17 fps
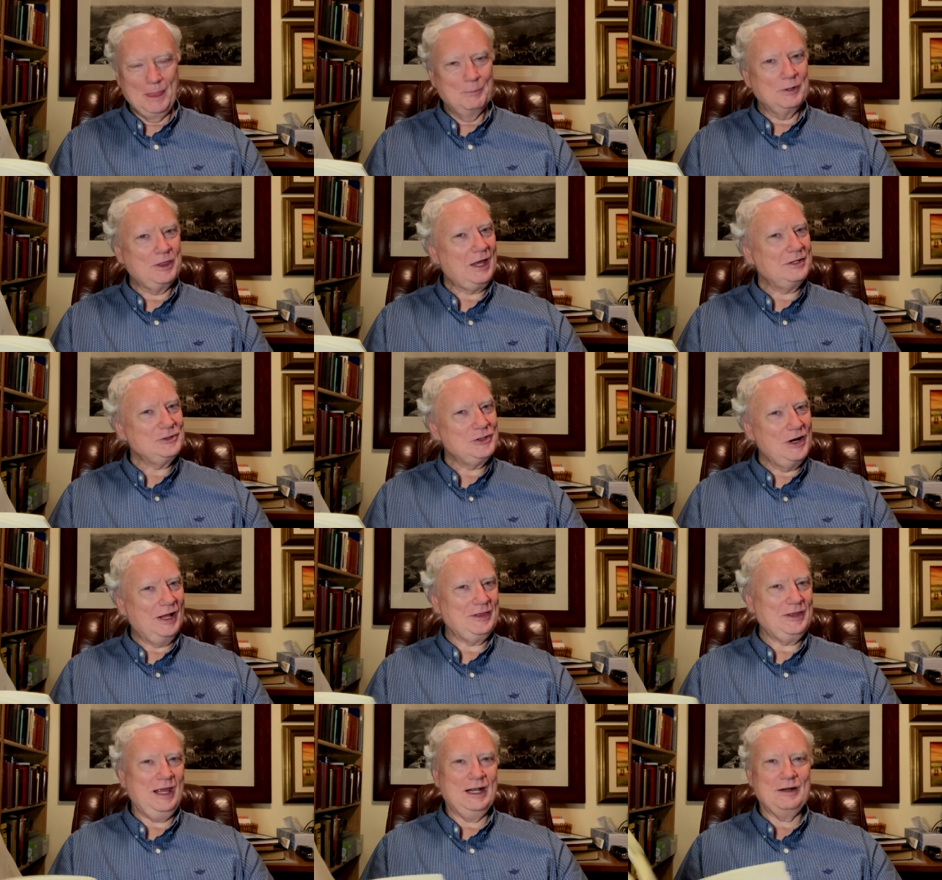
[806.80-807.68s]
But that's
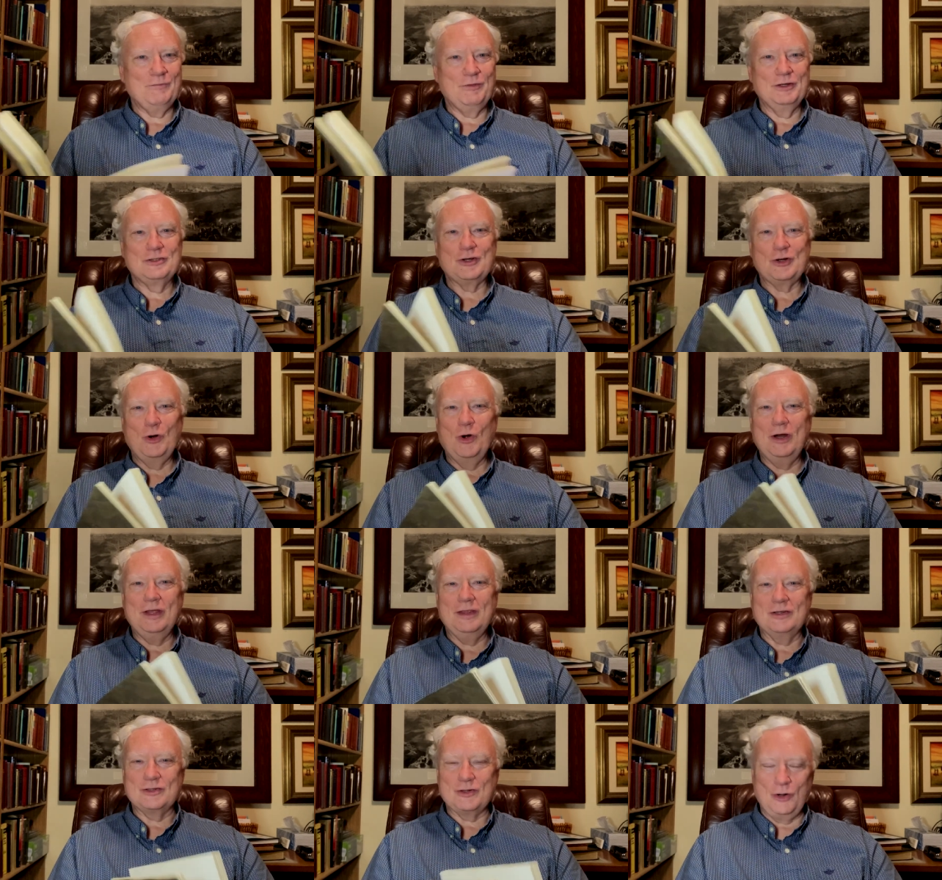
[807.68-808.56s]
not the end of the
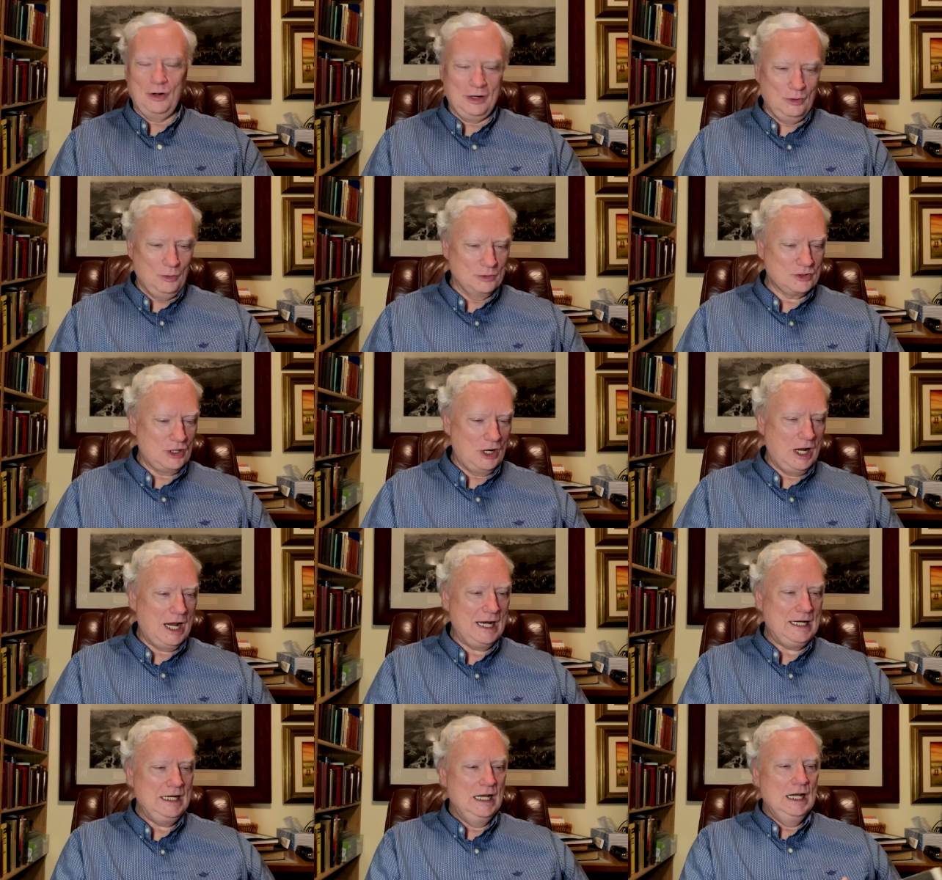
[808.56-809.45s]
story. The story goes
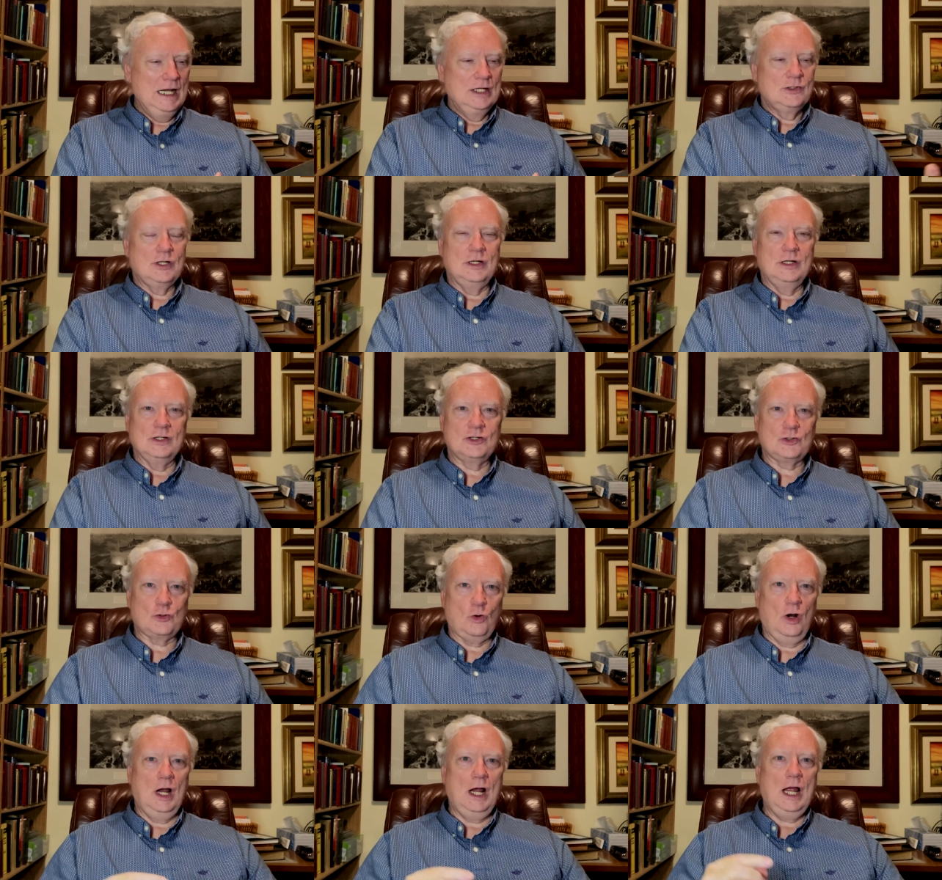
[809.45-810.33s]
on to
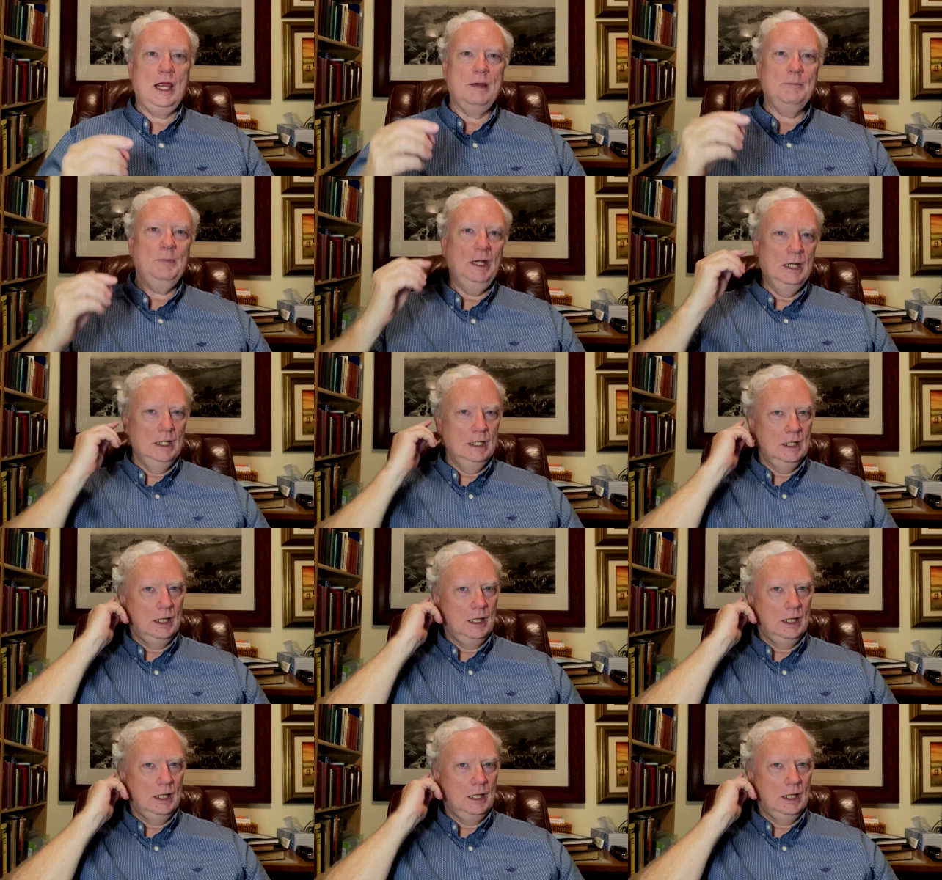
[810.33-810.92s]
describe